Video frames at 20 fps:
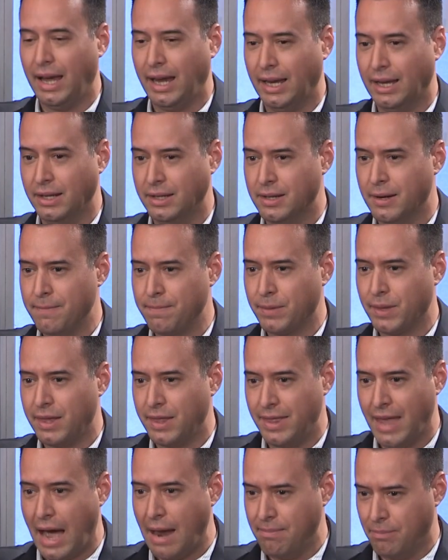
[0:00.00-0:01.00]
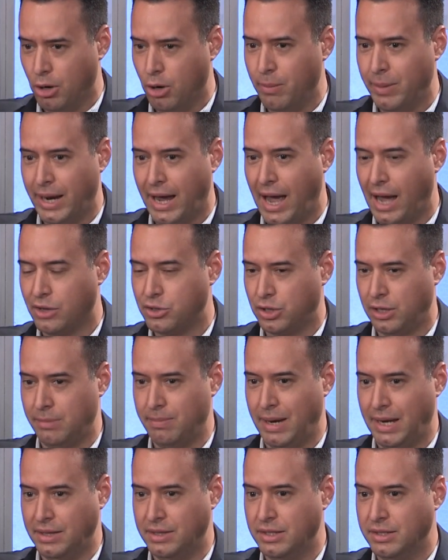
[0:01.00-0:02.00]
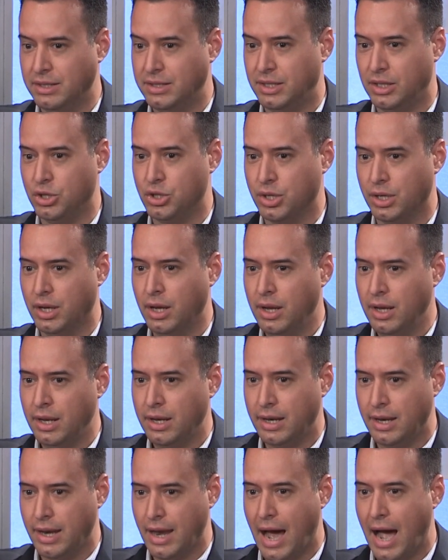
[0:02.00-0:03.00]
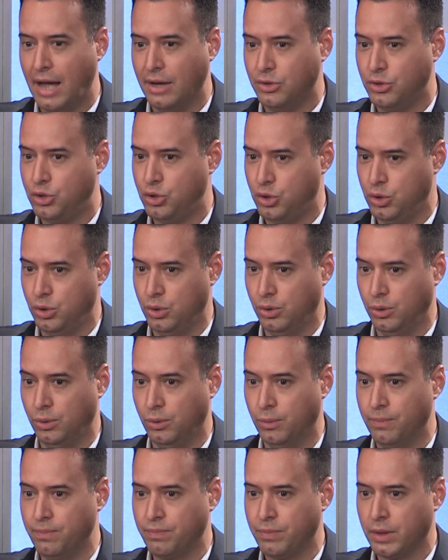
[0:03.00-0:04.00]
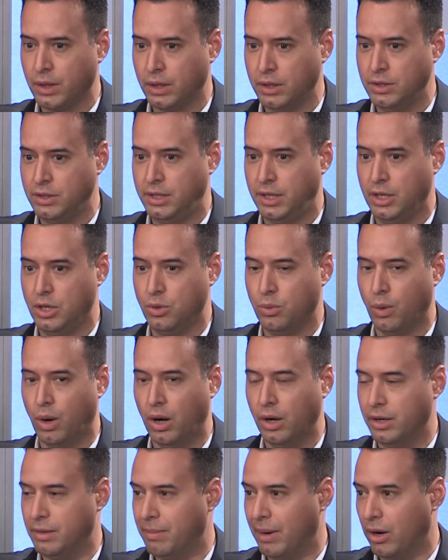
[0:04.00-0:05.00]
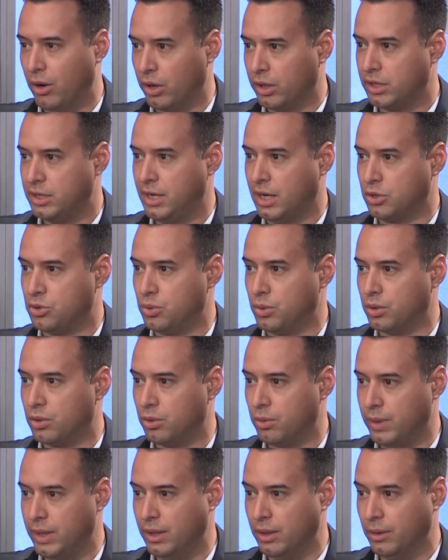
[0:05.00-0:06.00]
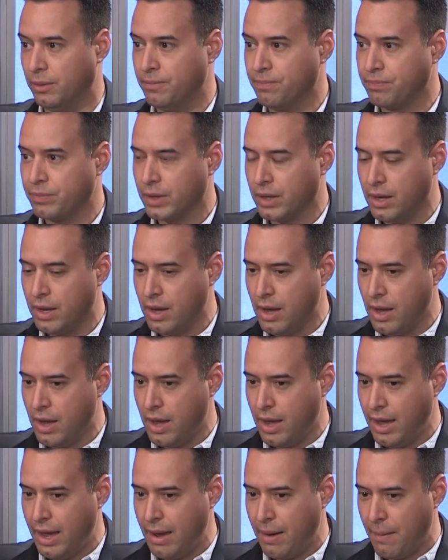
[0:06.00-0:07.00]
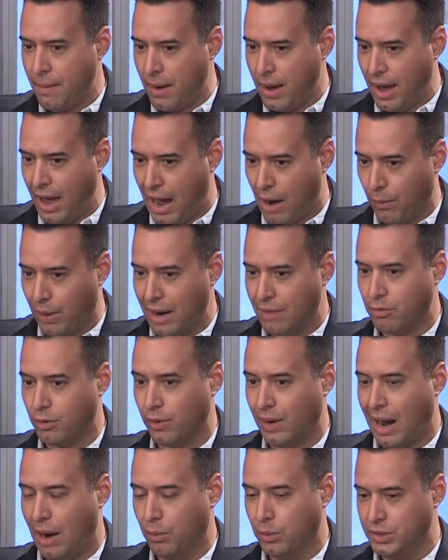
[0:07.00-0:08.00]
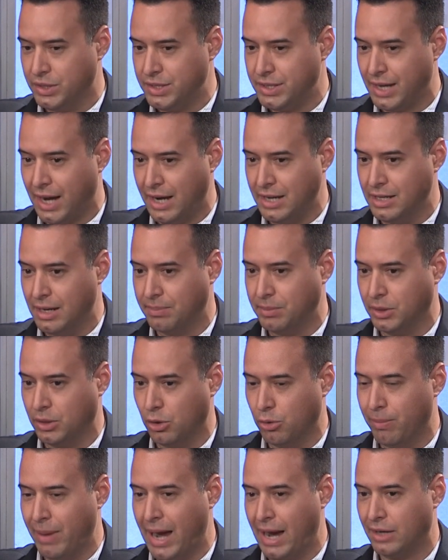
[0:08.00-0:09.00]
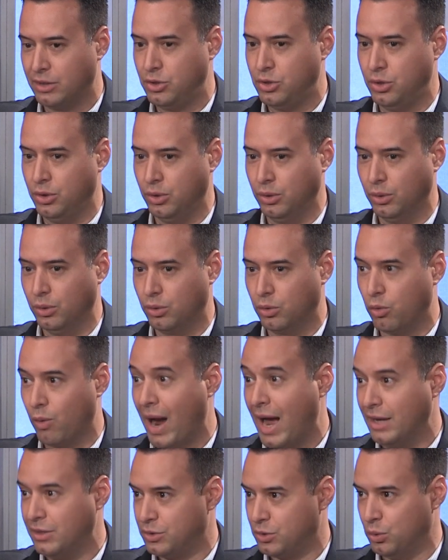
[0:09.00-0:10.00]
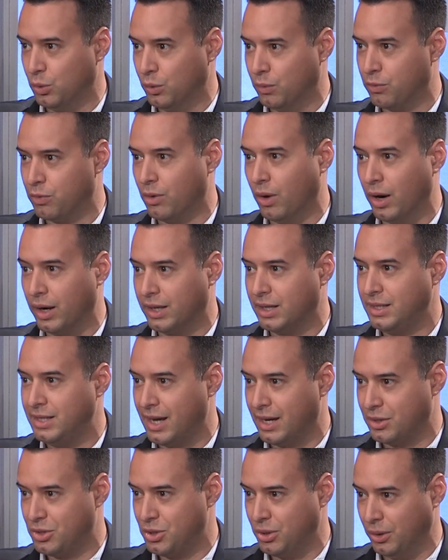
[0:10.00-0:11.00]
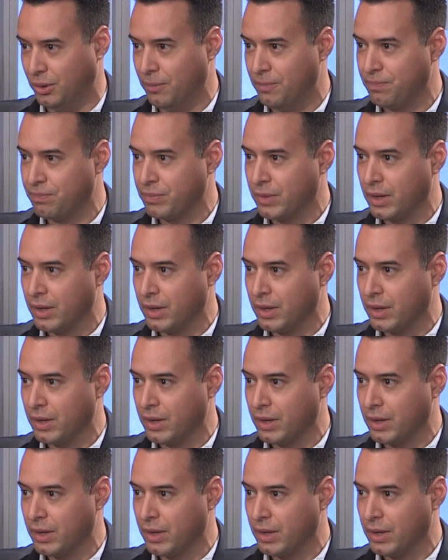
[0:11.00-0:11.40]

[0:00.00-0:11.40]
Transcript: And that moment I actually made the decision not to continue on in my architectural career. However, I was signed up to go back to grad school for architecture.